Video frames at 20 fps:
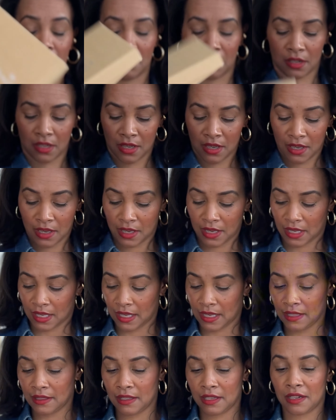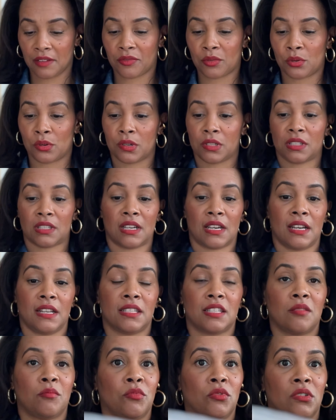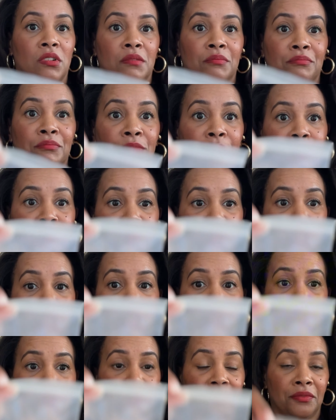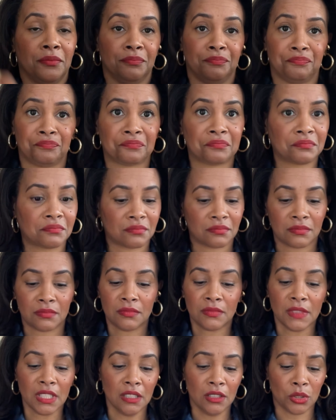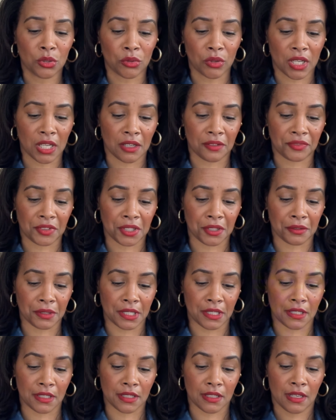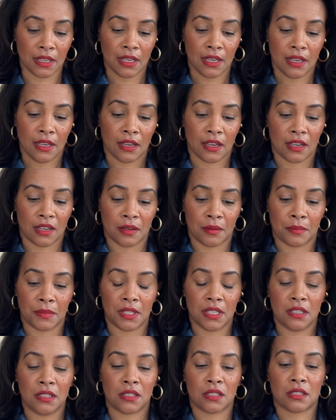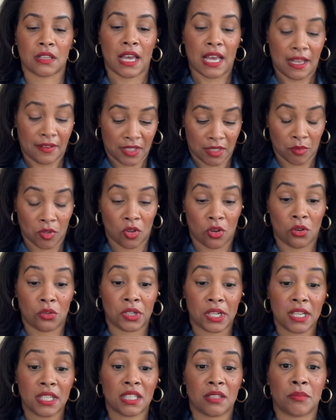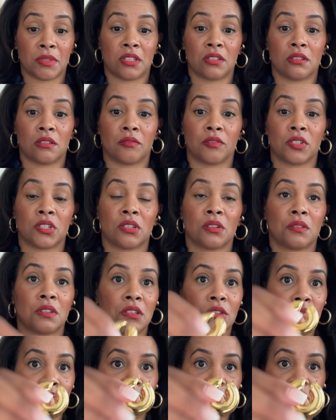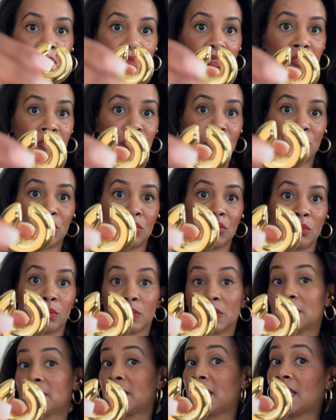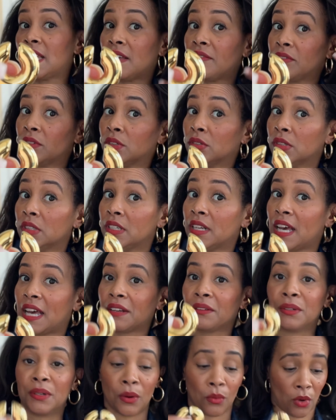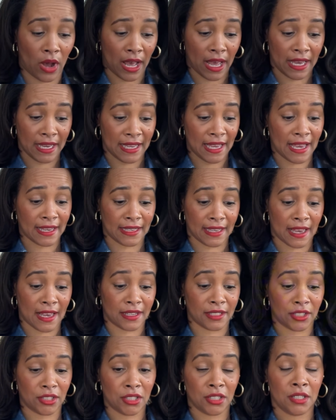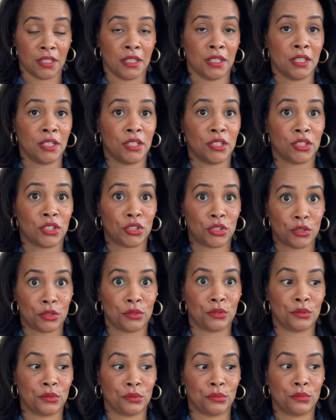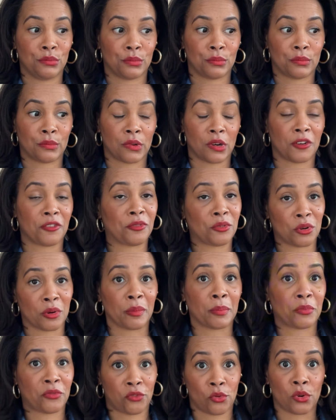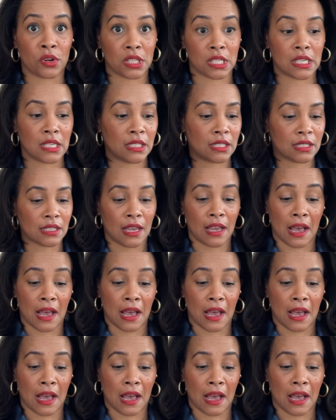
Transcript: in. And then of course I got some more cuff, little cuff earrings. Um, these, I have some gold and some silver. So these are similar to the ones that I have on. I don't know why I got two or four, four of these.